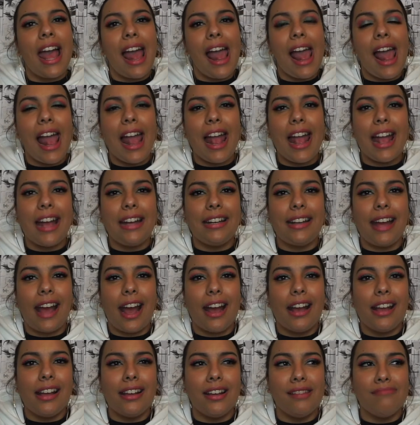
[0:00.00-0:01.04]
and
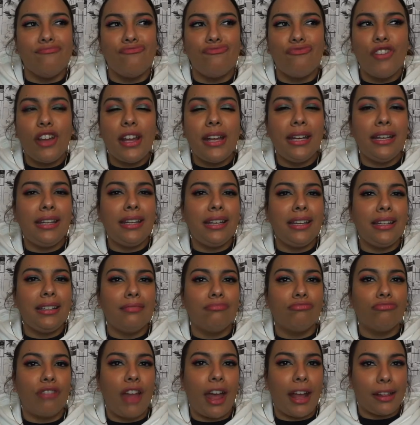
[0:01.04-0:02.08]
reading it
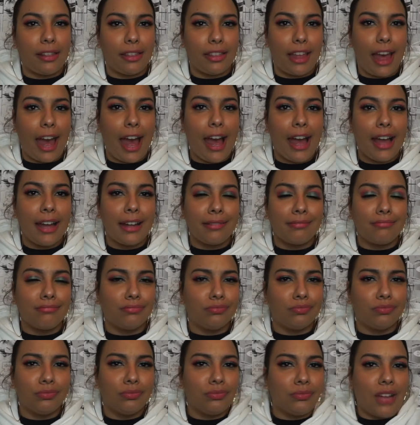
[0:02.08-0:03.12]
like that,
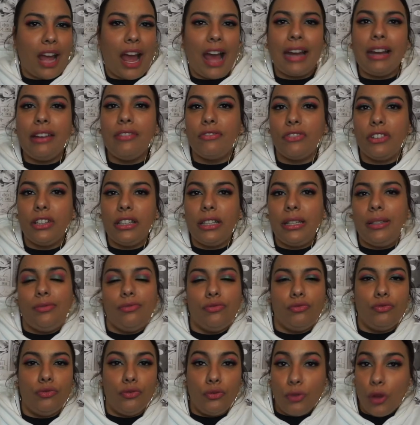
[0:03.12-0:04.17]
I didn't really
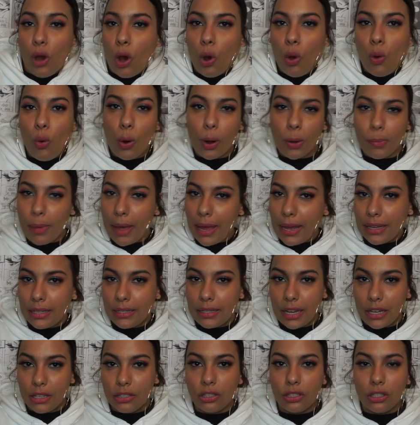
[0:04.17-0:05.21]
know or pay
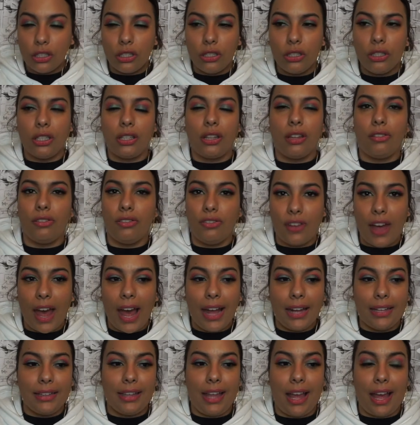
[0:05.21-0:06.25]
attention to the
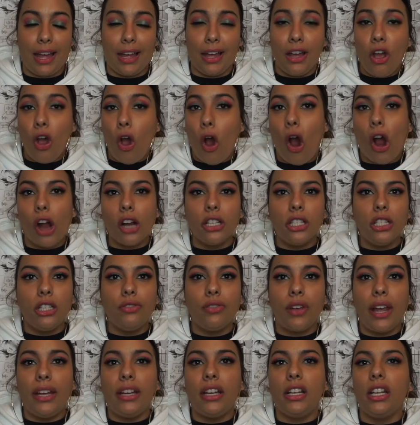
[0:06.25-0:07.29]
fact that RG
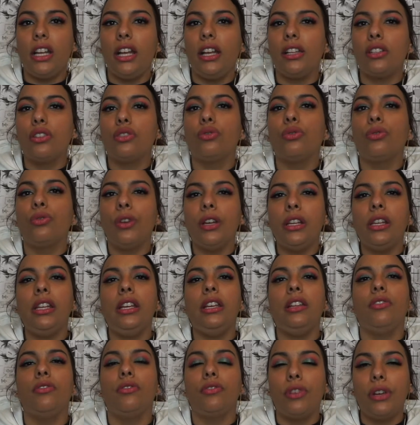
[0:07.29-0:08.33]
Veda is
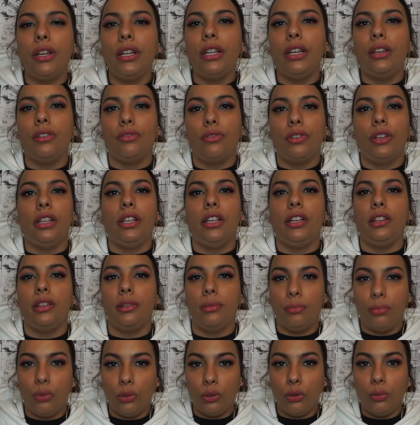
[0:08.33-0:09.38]
really, really, really the
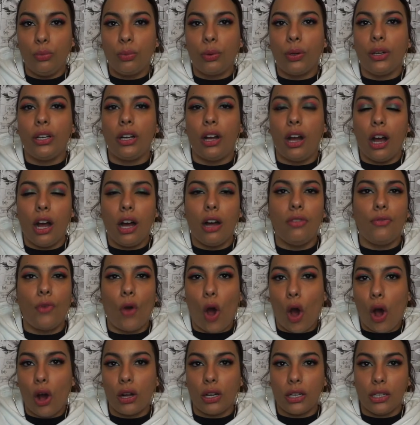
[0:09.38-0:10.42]
blueprint of
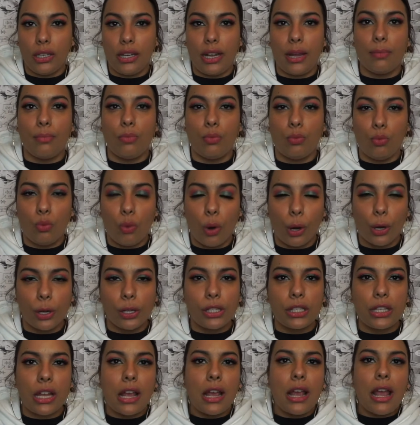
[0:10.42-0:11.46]
all Clamp
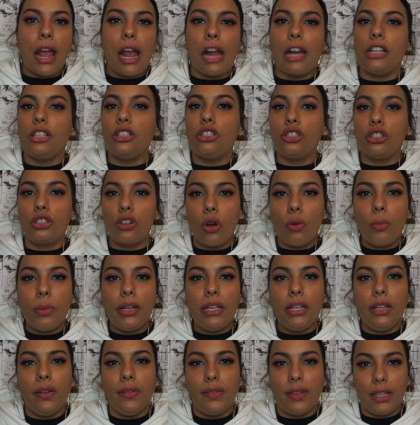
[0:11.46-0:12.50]
works. And so
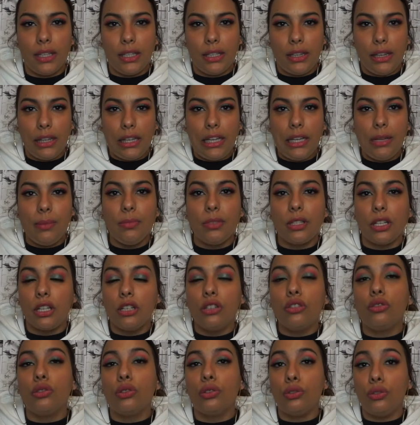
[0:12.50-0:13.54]
many of the themes
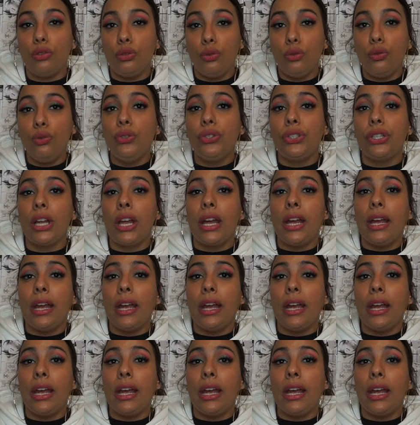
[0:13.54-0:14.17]
introduced